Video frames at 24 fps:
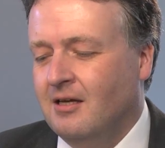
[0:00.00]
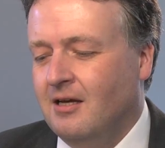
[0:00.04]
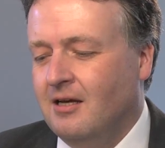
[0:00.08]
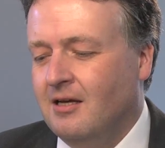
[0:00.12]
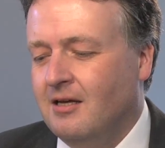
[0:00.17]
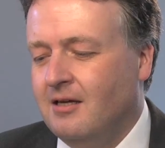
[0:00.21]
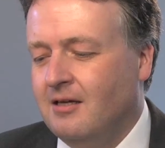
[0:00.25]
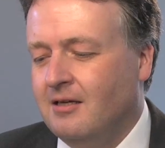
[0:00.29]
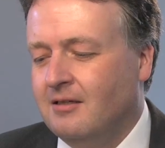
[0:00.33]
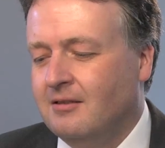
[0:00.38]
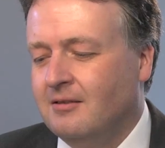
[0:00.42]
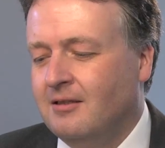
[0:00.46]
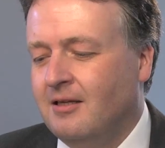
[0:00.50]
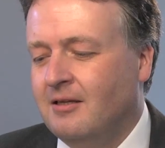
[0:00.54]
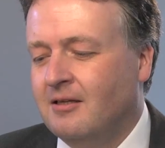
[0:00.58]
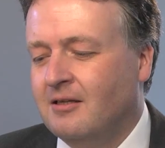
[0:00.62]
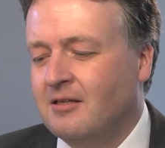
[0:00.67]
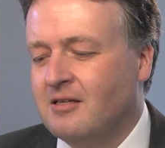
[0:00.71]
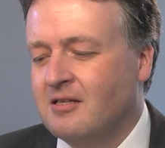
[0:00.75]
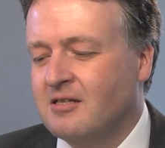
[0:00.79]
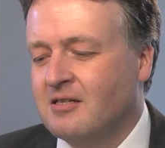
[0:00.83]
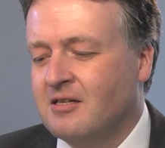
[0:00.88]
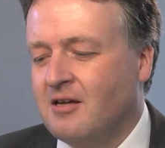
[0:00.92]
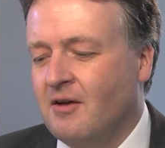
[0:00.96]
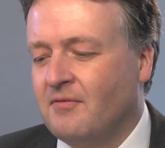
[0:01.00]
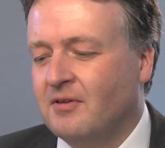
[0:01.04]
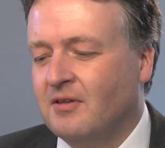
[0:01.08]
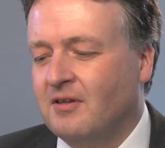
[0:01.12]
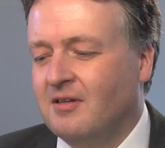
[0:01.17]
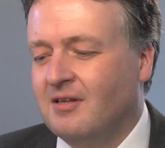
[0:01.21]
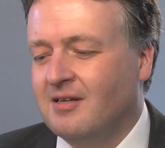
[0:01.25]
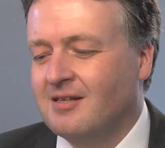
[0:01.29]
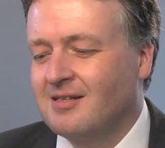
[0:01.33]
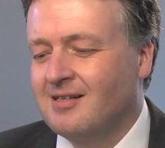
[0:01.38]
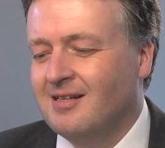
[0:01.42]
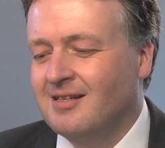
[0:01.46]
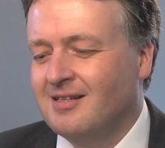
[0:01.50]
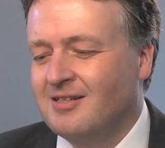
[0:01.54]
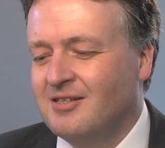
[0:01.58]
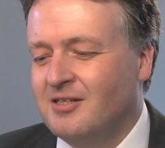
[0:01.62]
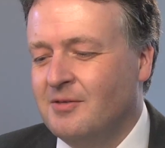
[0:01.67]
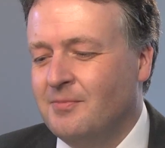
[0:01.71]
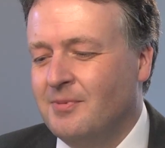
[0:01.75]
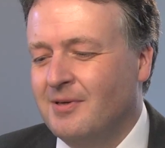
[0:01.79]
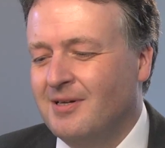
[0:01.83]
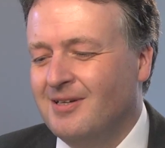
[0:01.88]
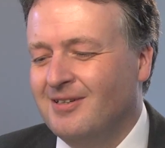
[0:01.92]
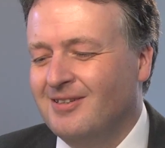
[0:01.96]
uh, and discovered things like
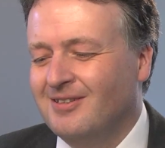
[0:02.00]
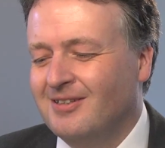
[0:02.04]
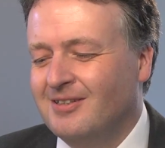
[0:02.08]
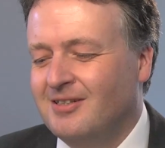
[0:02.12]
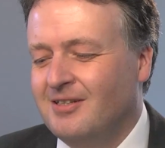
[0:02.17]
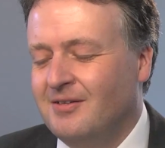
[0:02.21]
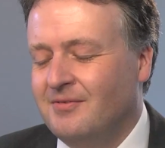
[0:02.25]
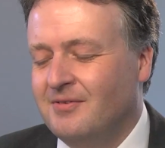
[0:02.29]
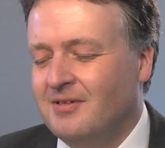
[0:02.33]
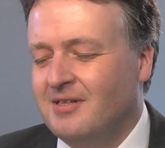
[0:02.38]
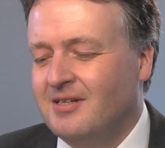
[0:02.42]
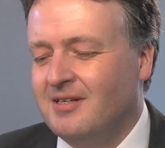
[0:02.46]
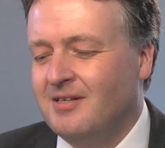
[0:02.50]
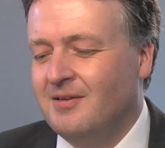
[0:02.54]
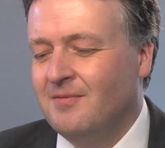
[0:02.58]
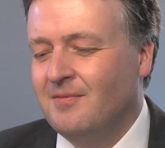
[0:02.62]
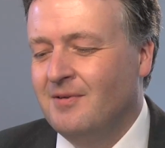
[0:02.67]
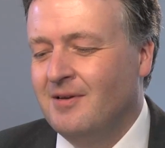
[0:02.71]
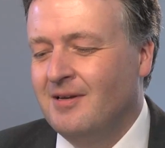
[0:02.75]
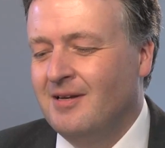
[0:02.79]
superconductivity.